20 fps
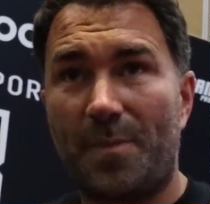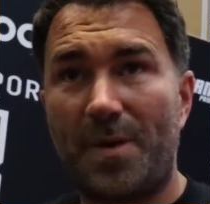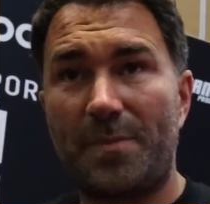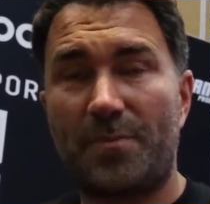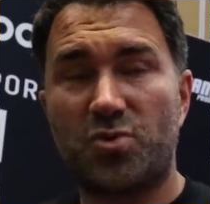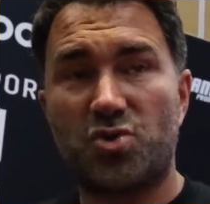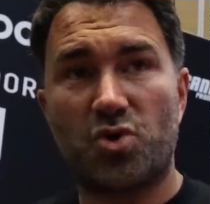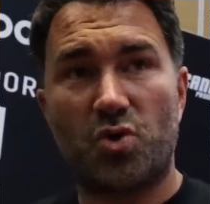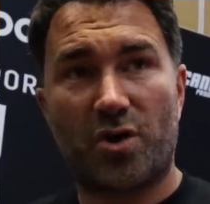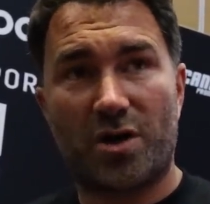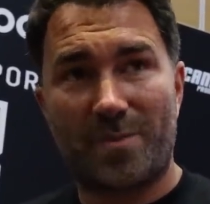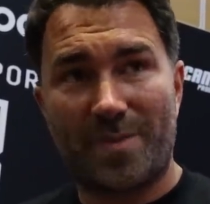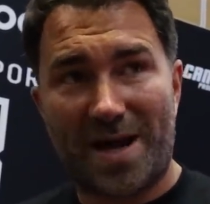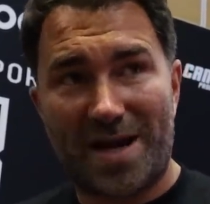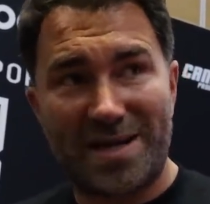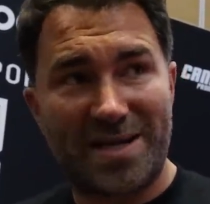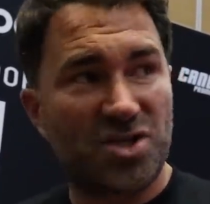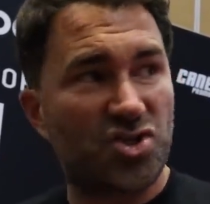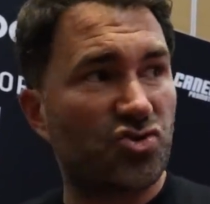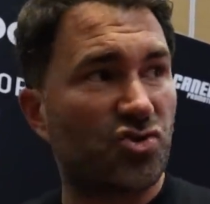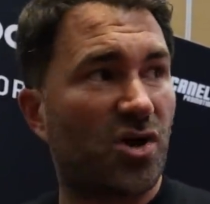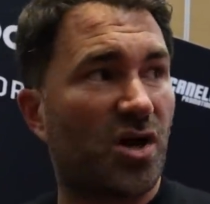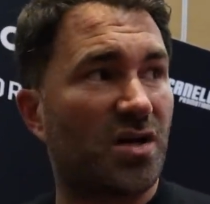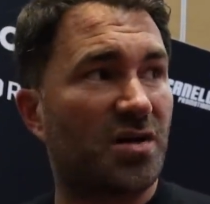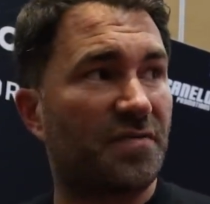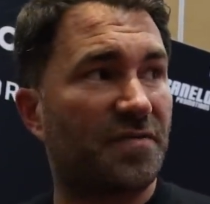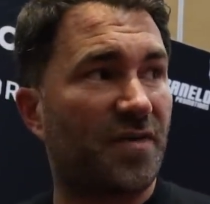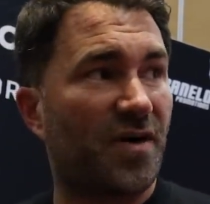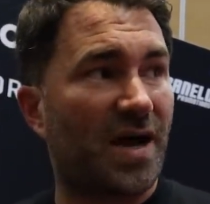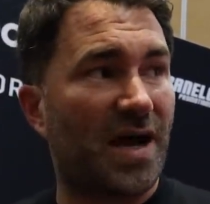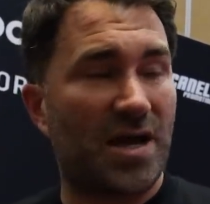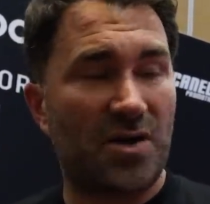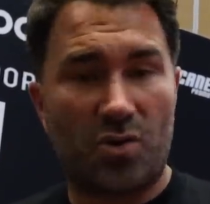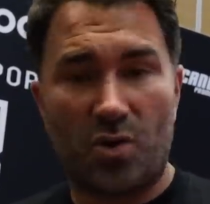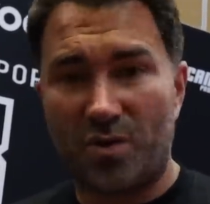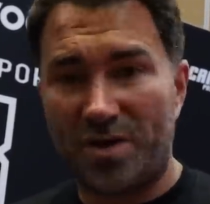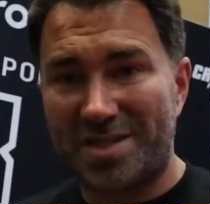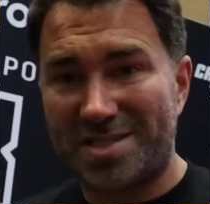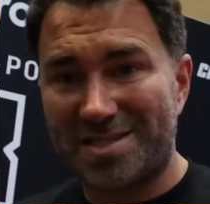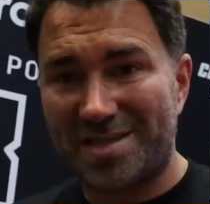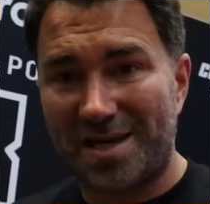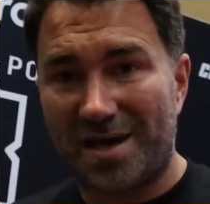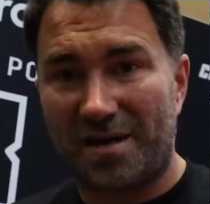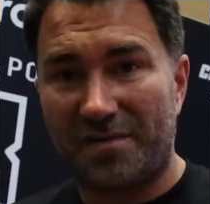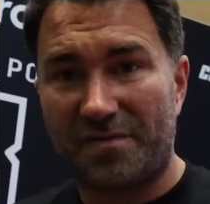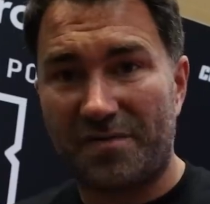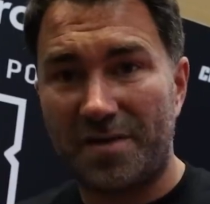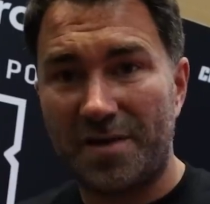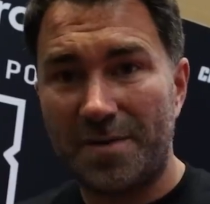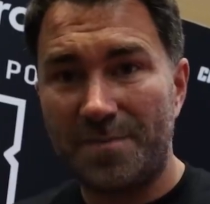people talking about the Estrada fight and all this stuff,